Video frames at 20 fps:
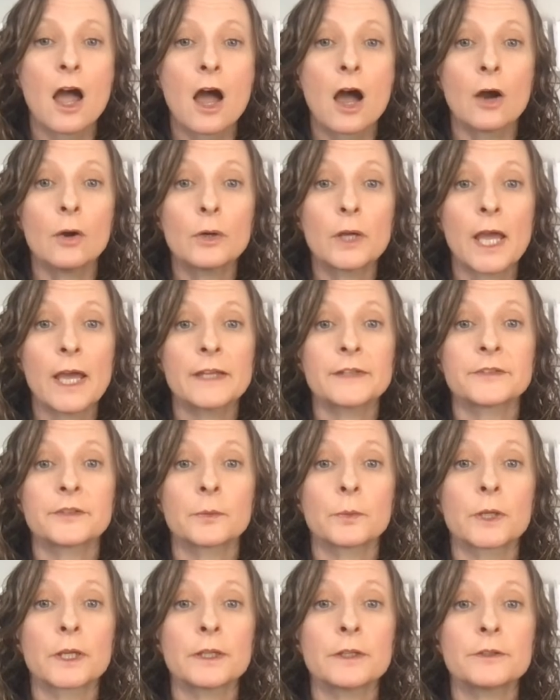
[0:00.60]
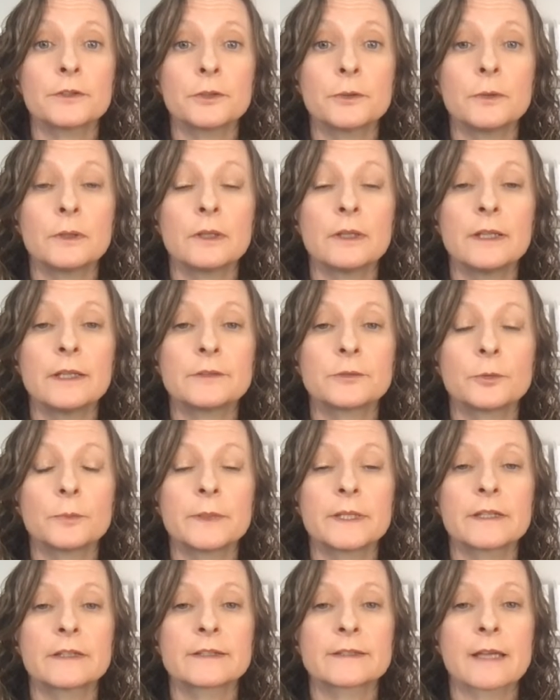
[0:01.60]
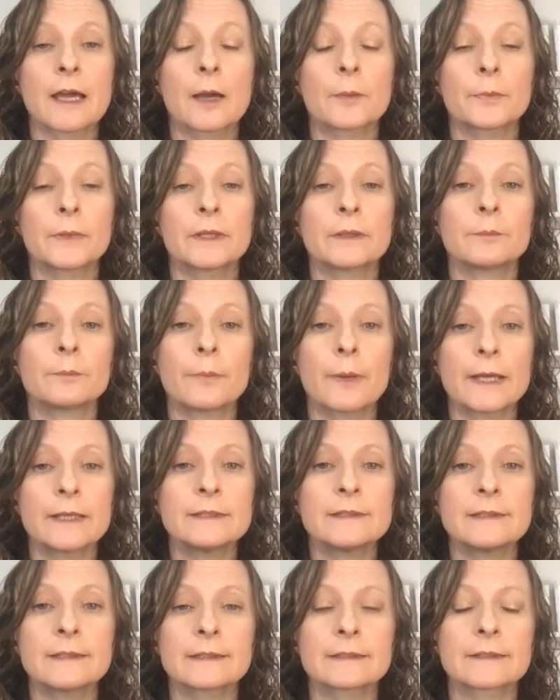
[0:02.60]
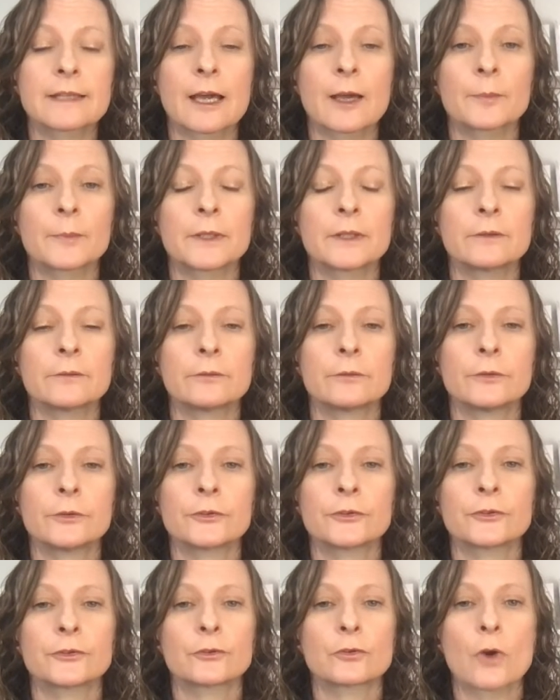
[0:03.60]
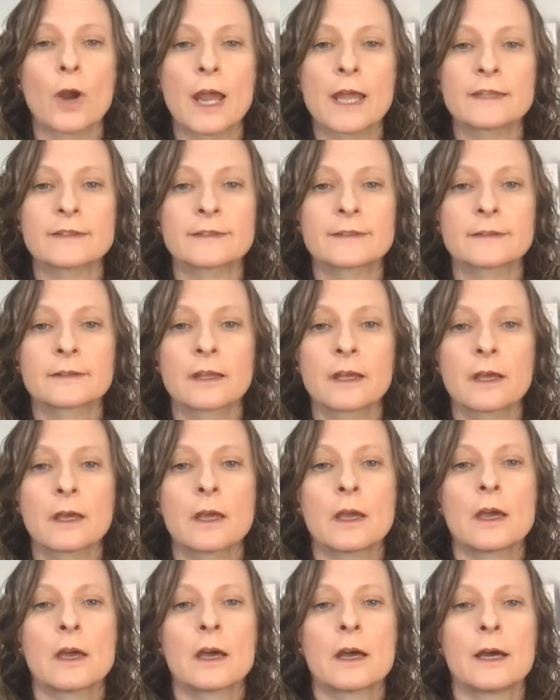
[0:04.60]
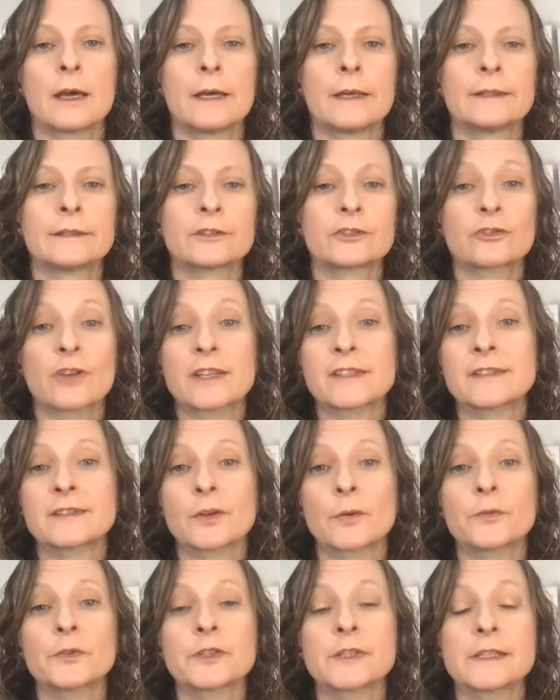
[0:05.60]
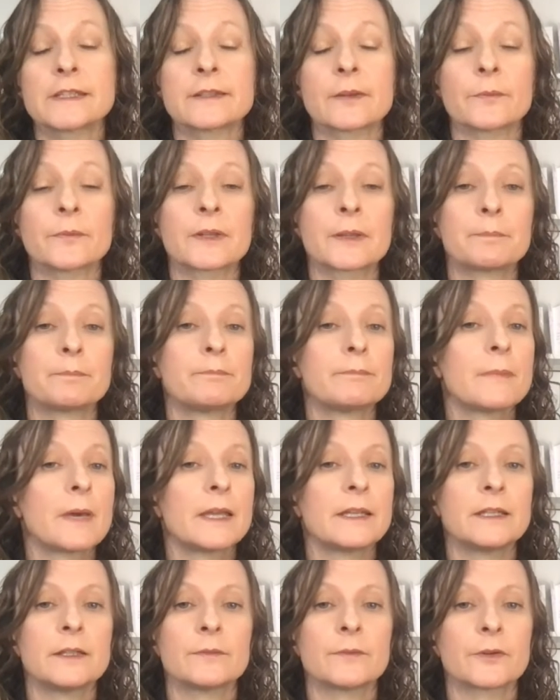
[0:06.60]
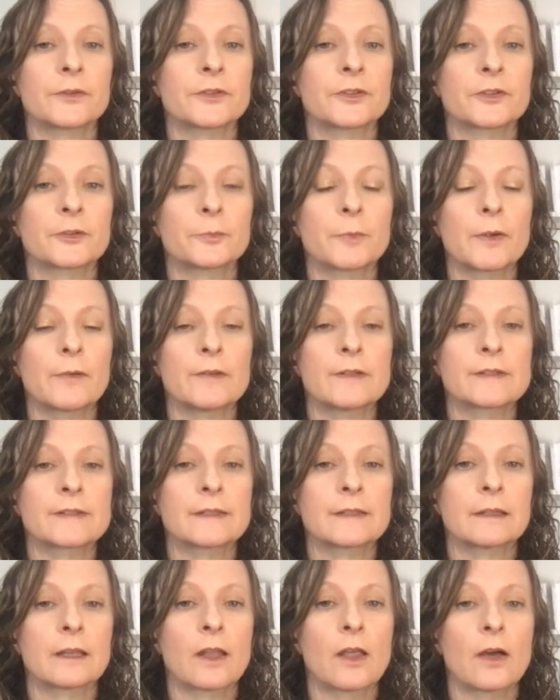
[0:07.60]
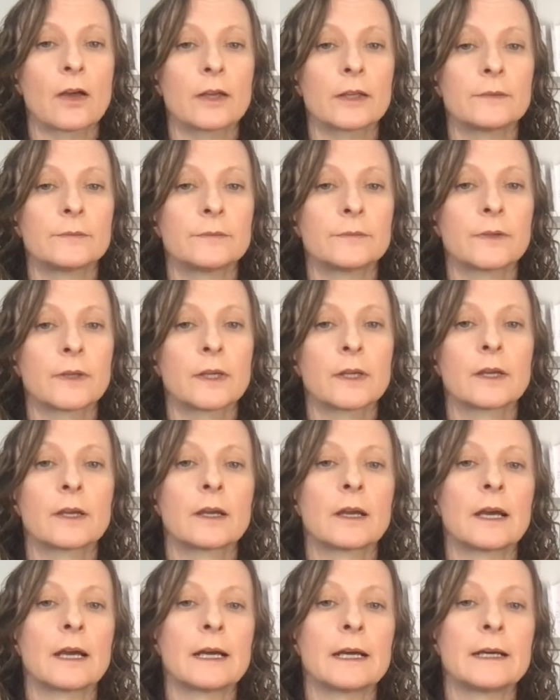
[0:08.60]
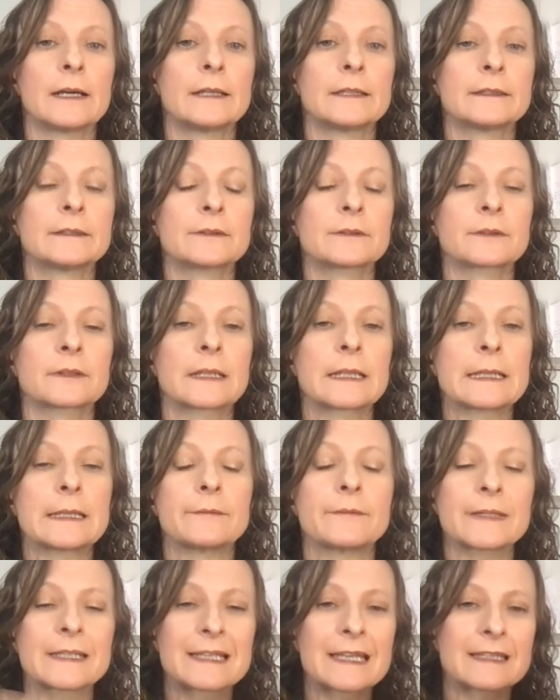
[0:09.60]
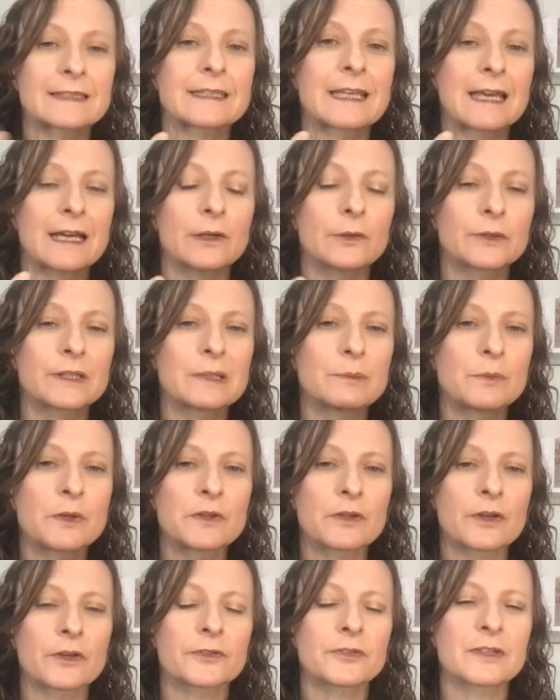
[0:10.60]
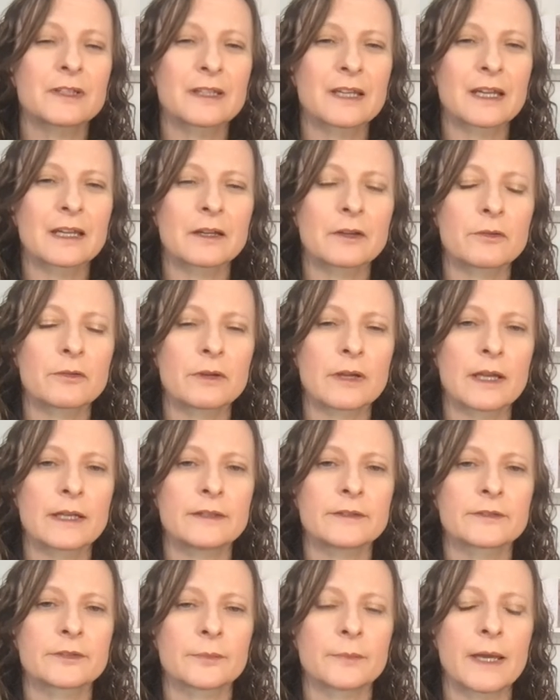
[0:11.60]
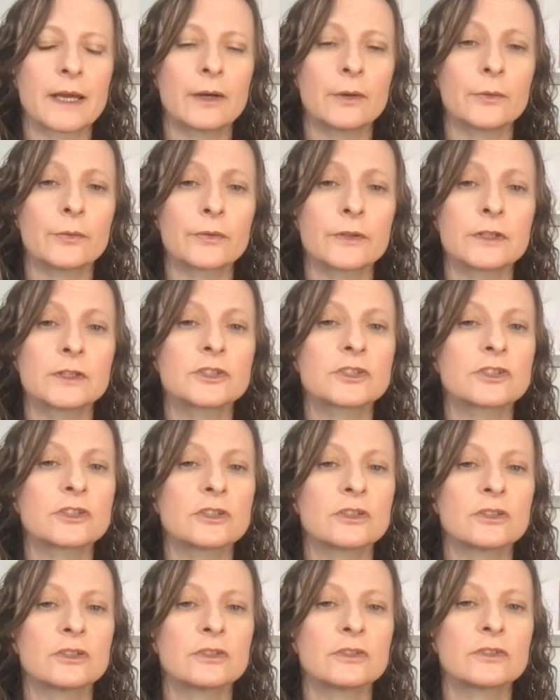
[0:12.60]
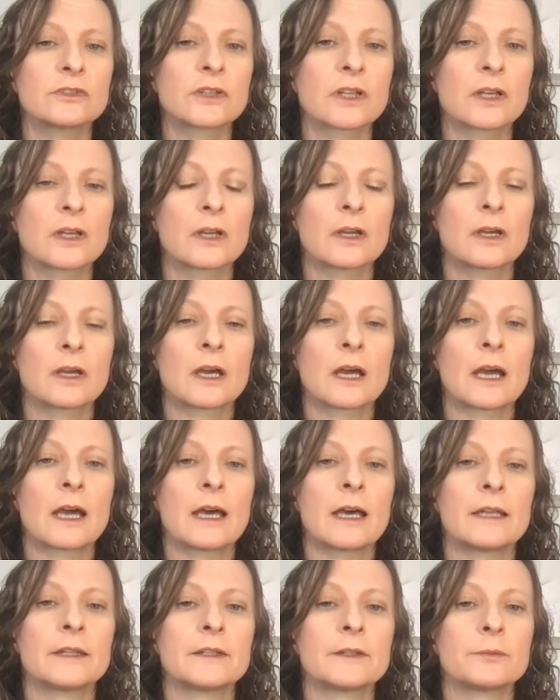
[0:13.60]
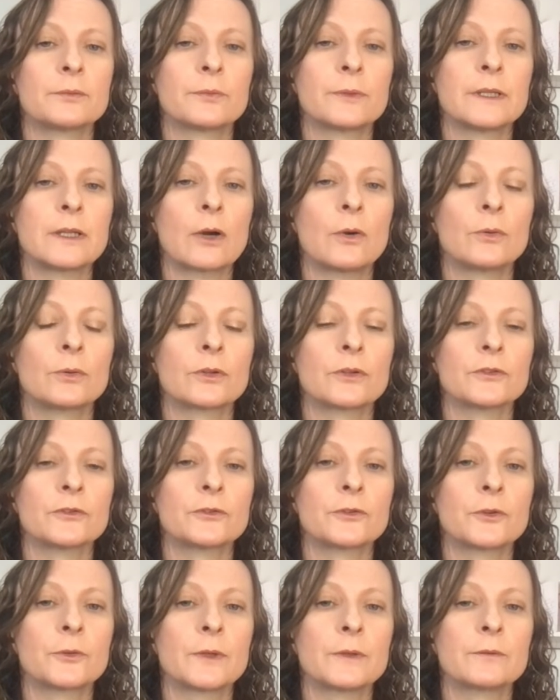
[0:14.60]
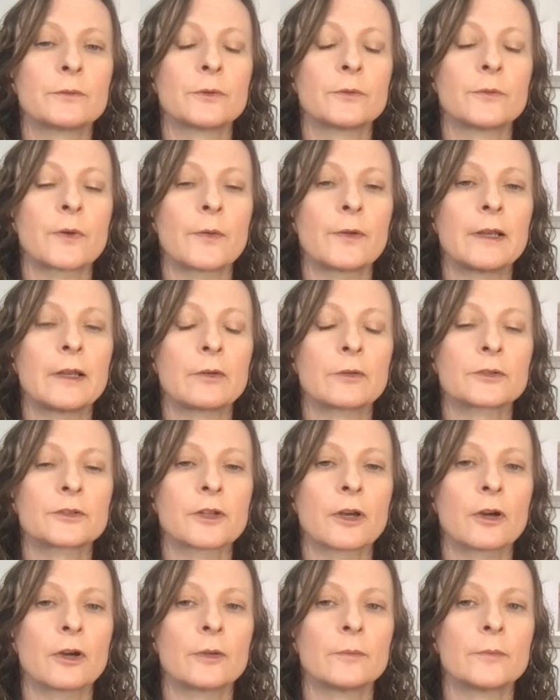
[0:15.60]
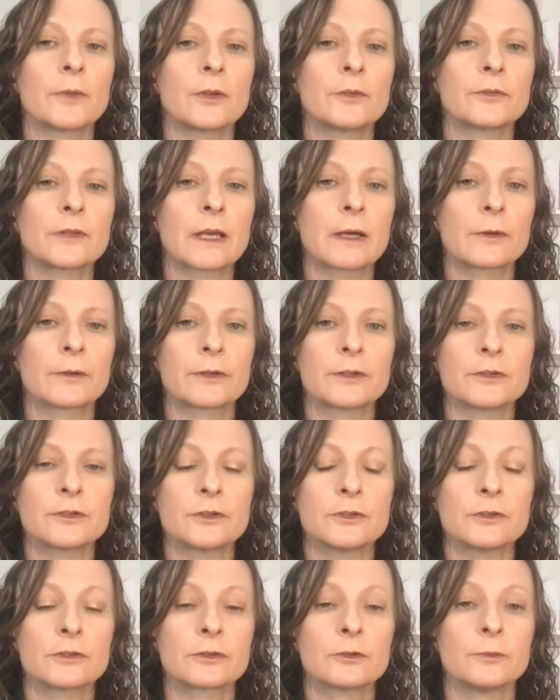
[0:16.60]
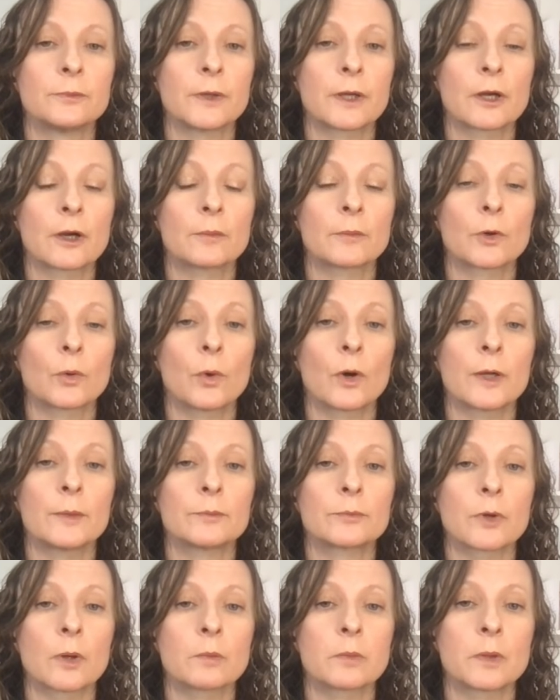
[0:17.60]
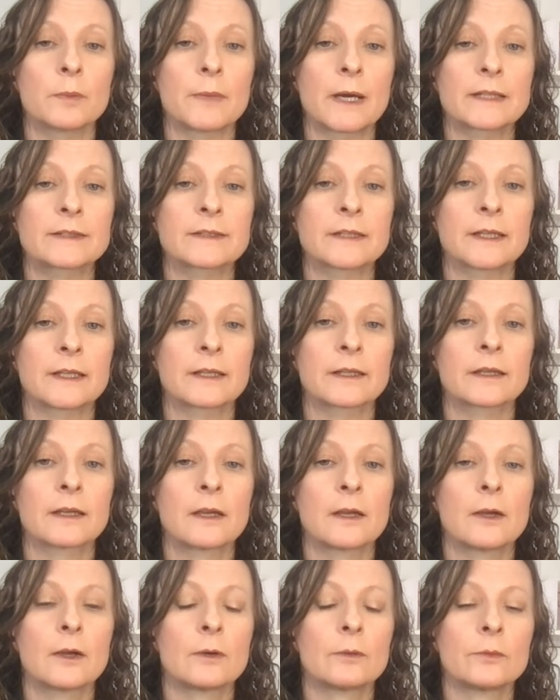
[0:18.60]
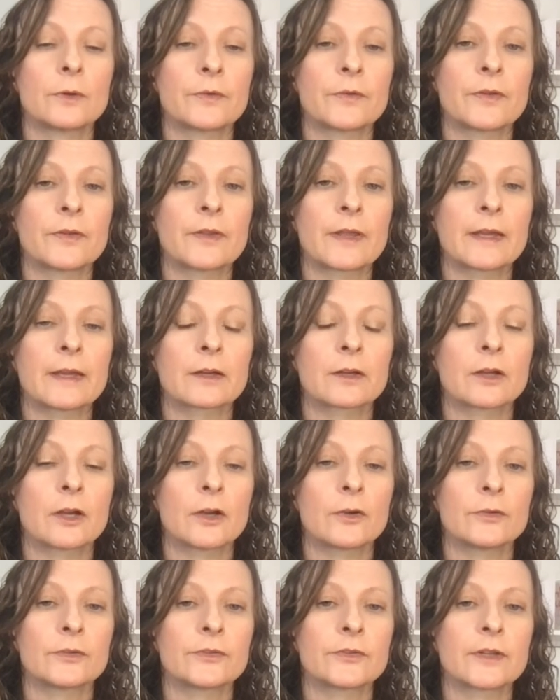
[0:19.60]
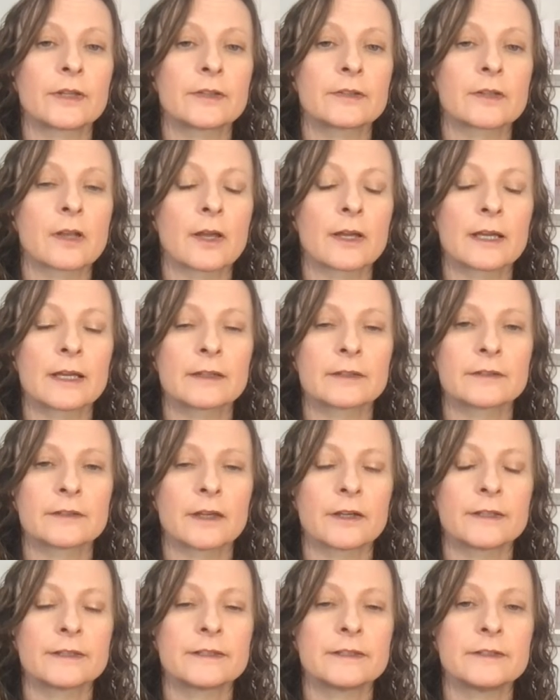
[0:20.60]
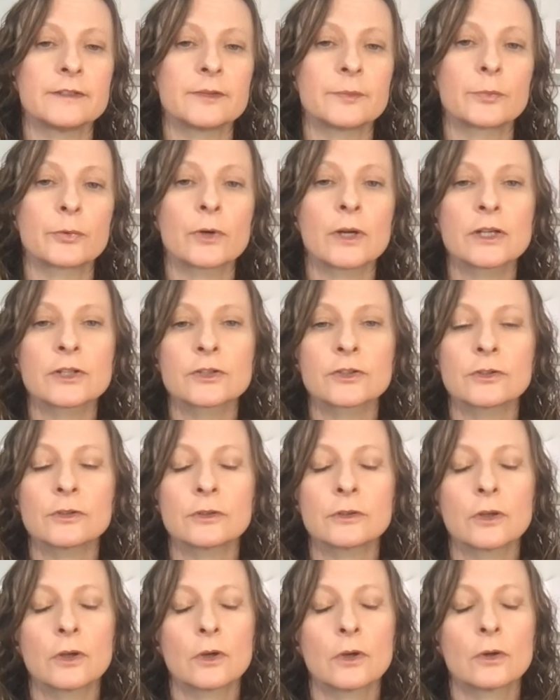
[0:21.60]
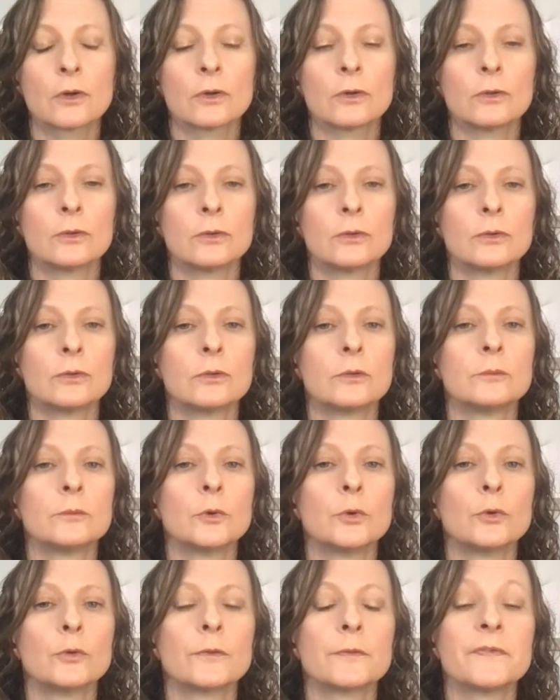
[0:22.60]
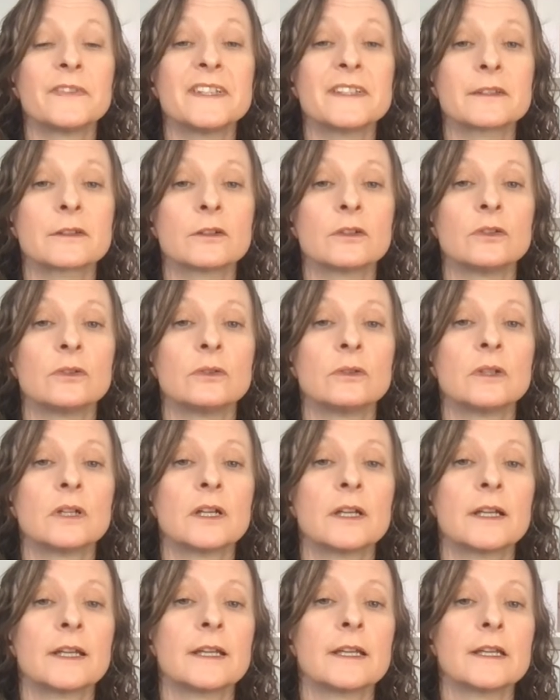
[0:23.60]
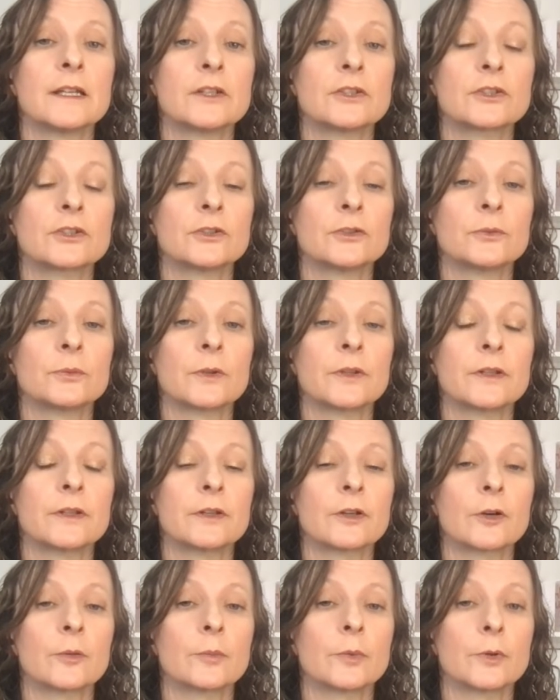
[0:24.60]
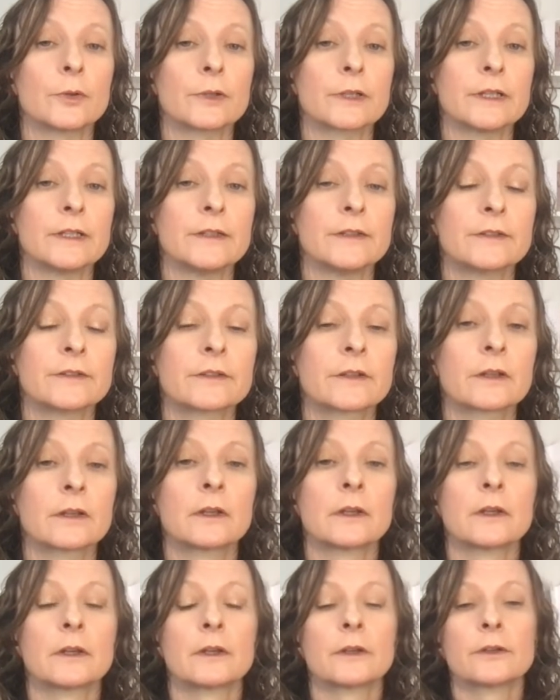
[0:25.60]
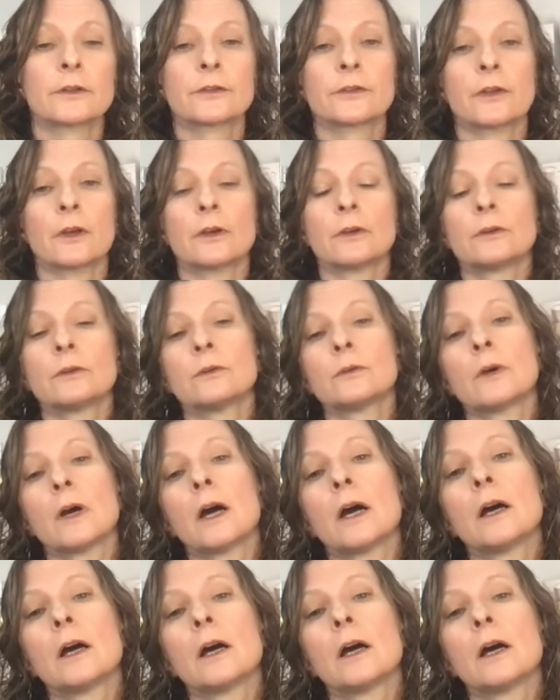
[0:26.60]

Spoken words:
Okay, so we're going to do a little bit of tapping, basic tapping for stress. And stress is obviously something that many of us experience in life. And if it gets held in with us, it can create some health issues. And if we hold on to it for a very long time, those health issues could become quite problematic, whether they occur as things like anxiety and depression or more physical issues within our bodies. So